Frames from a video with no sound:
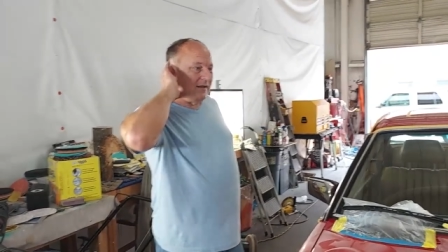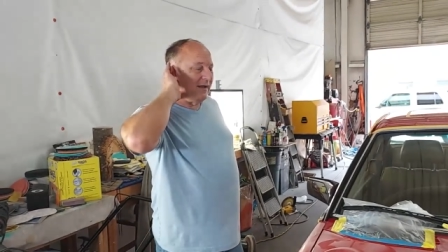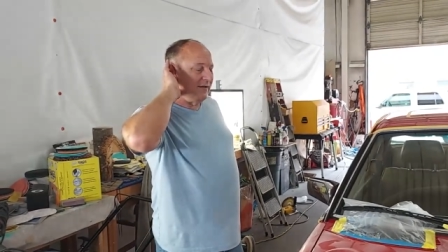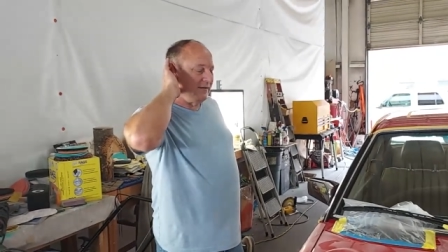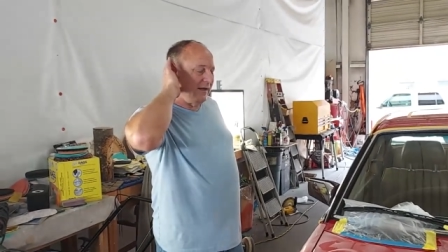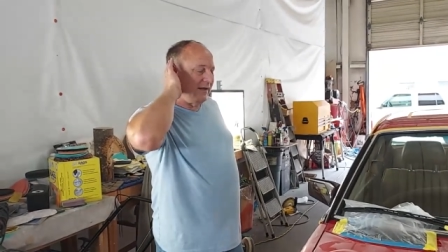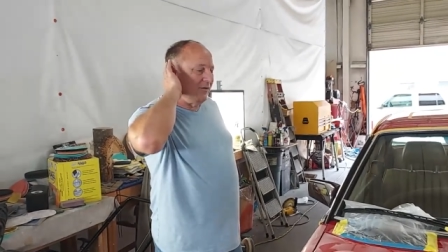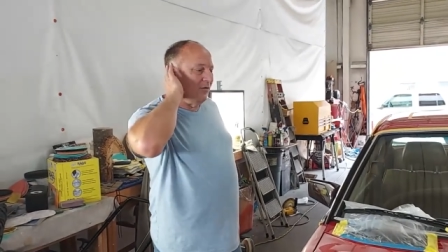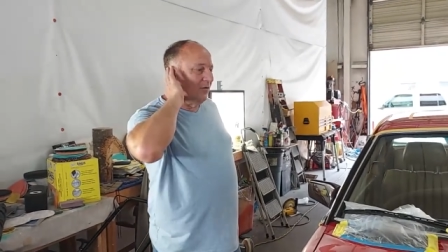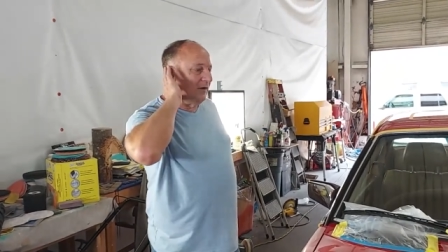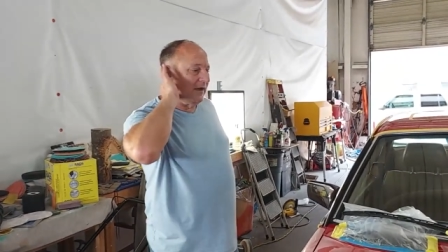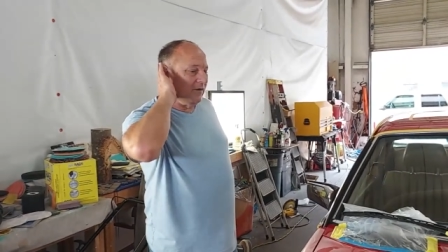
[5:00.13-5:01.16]
yeah, them so I
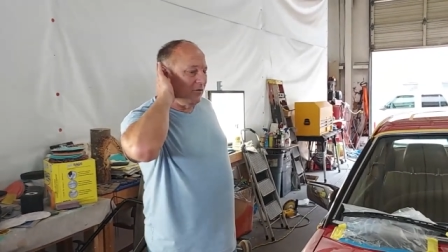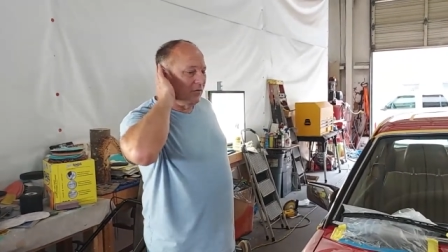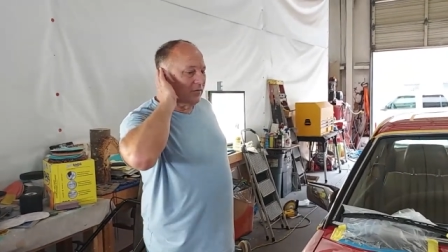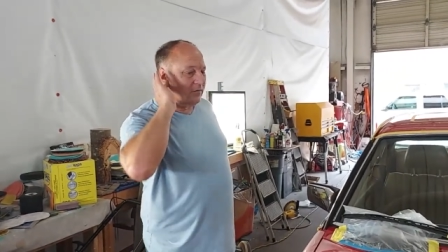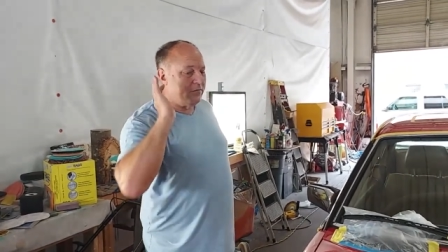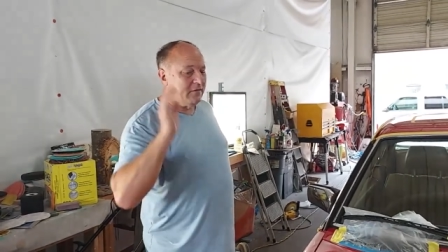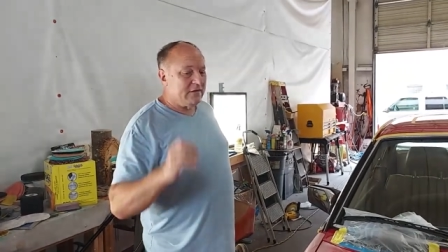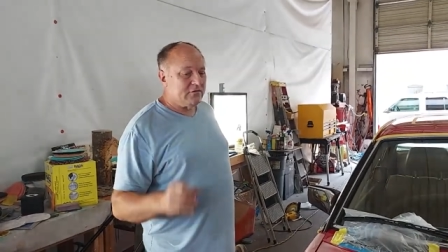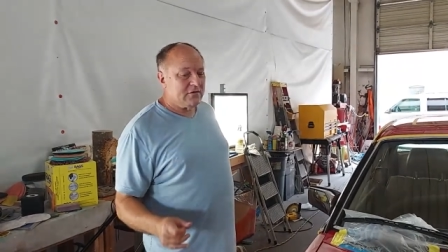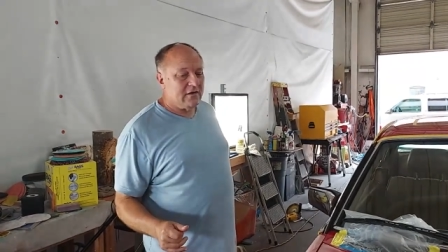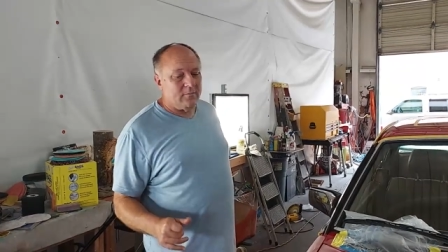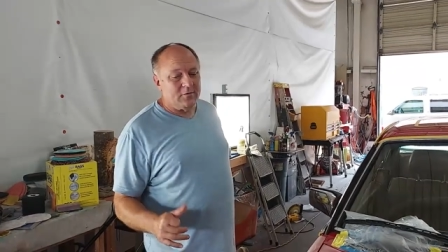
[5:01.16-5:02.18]
smooth. Go, I go over the
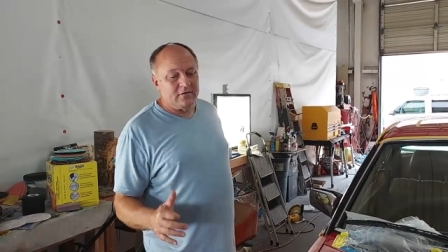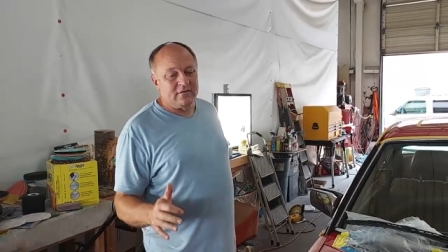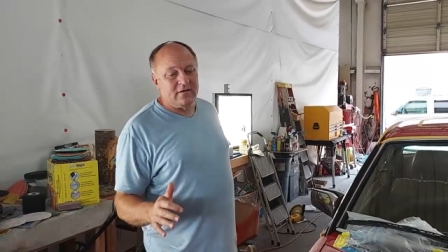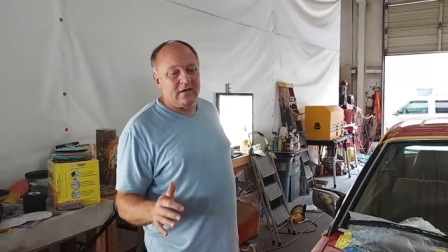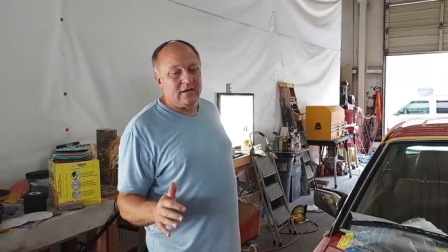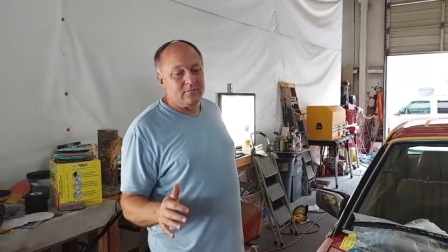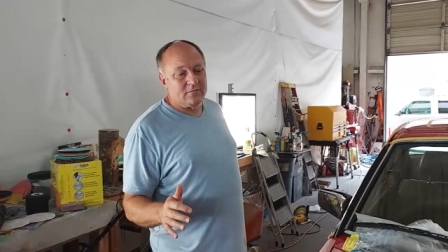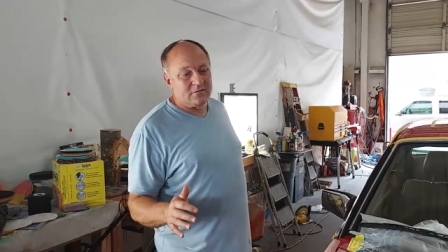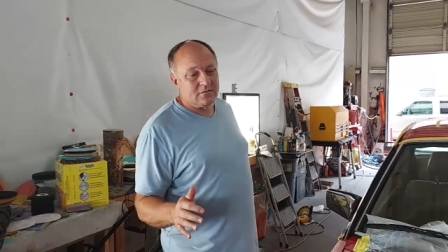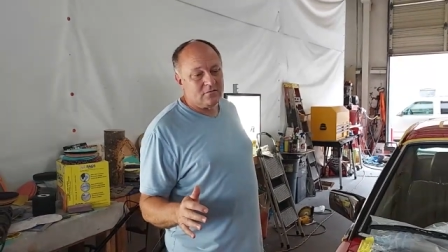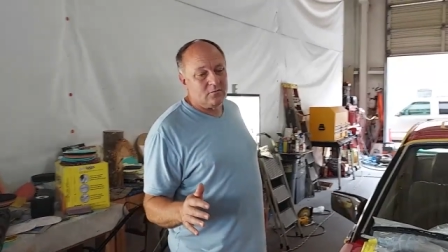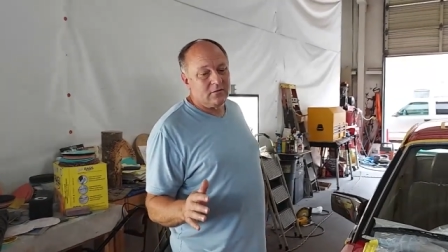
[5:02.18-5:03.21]
finish a couple of
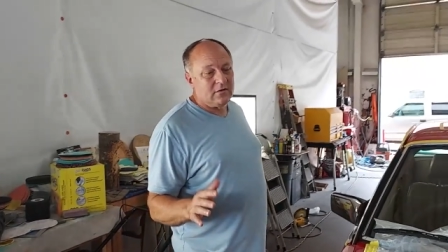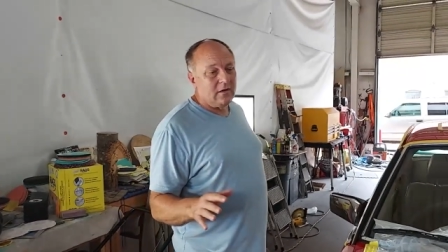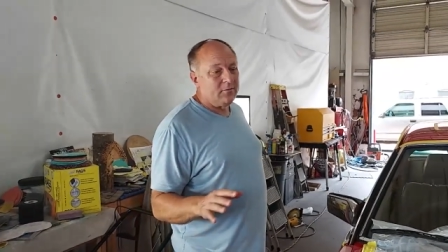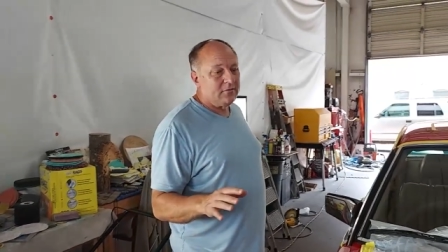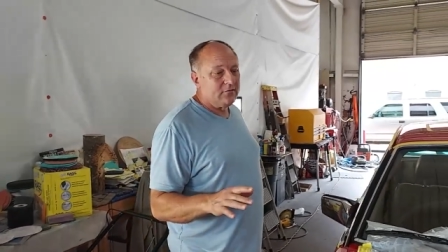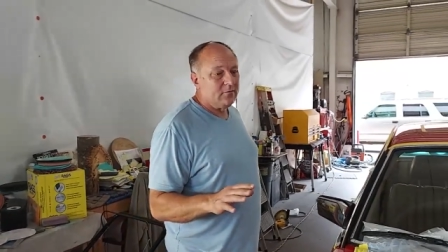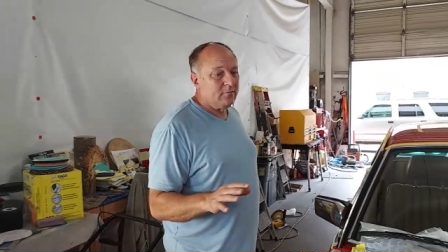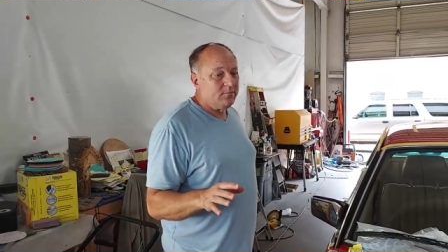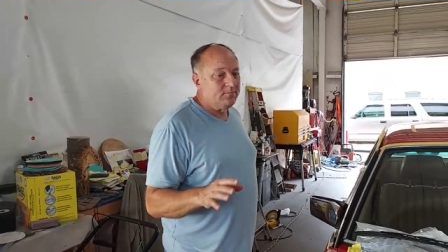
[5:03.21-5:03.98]
times with a couple different